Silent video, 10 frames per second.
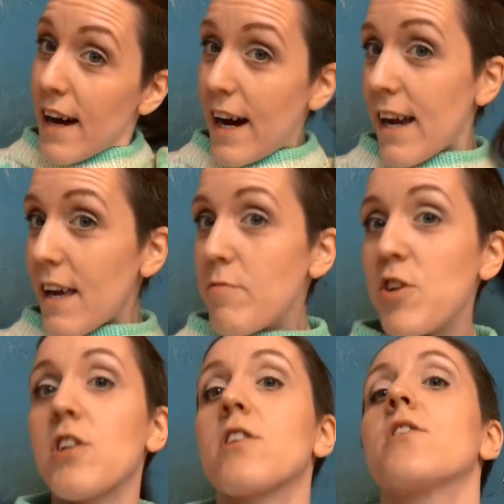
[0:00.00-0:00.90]
I am
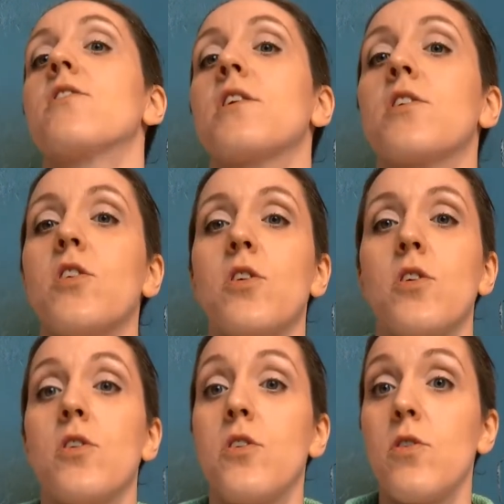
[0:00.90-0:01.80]
just going
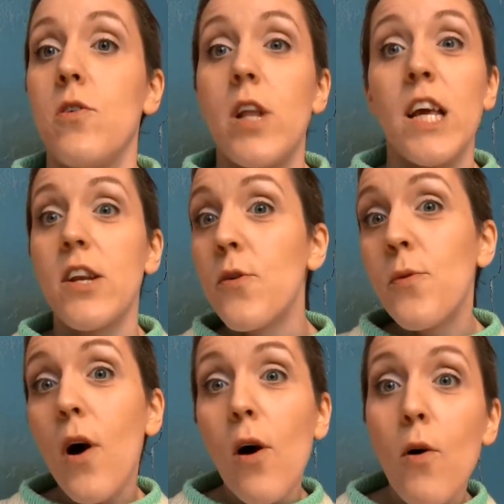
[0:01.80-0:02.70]
to do a little
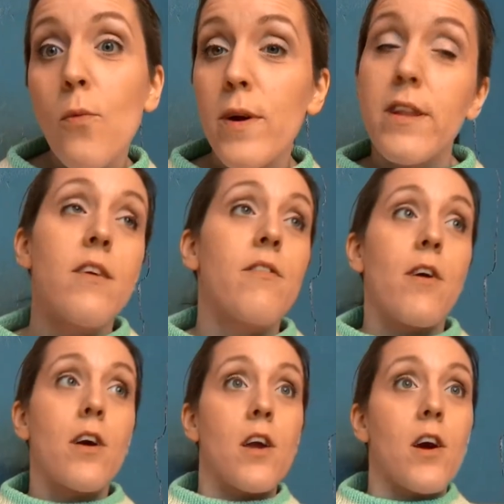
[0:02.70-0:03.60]
haul with you
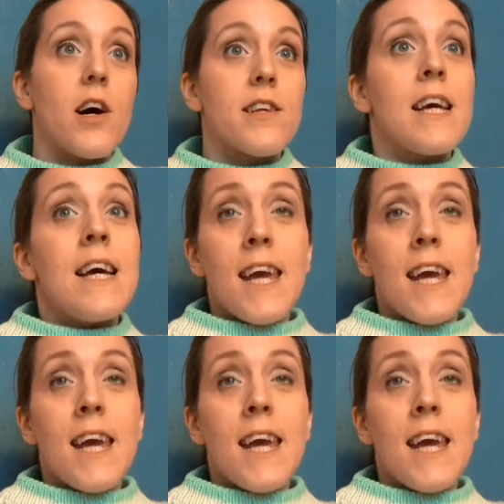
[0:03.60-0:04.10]
for you guys.